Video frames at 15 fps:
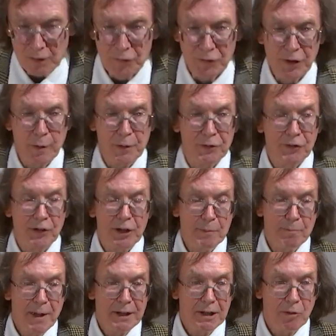So it's still
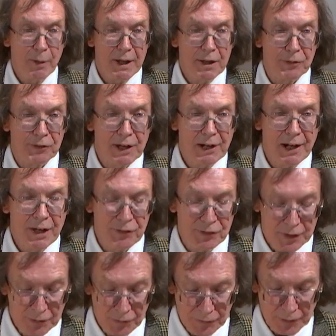in many ways a
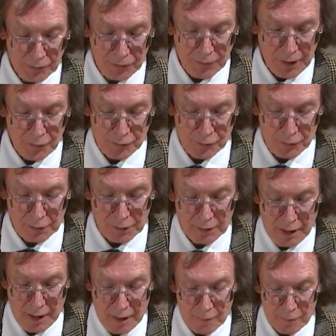classic
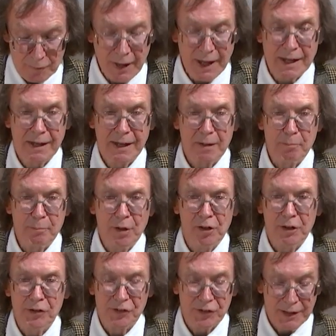successful Viking
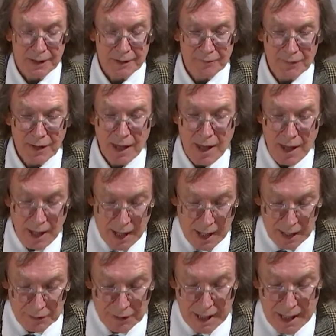polity.
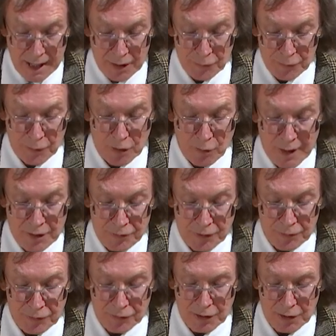And it has the
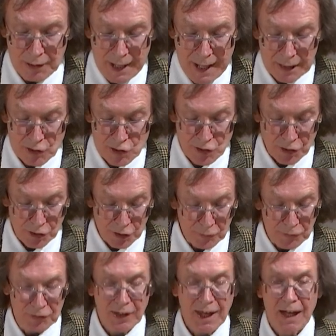greatest collection
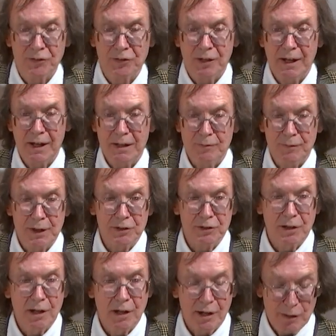of
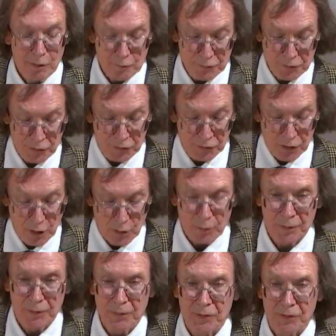Scandinavian carved
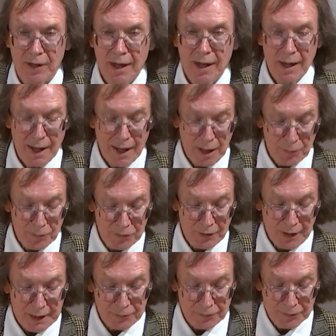stones
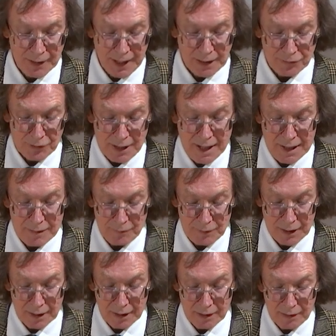outside
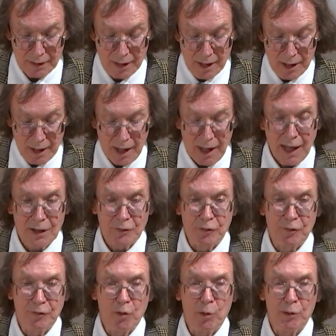Scandinavia
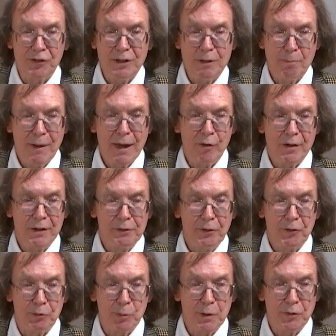and forty
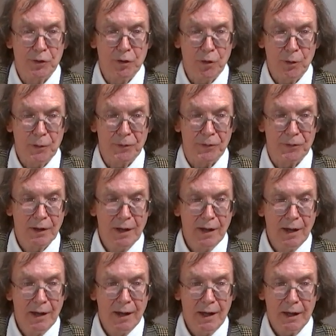burials with goods.
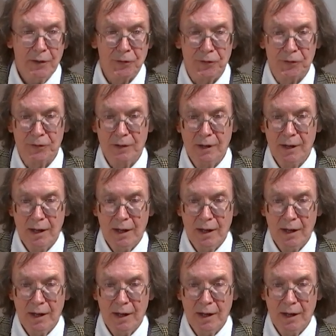It's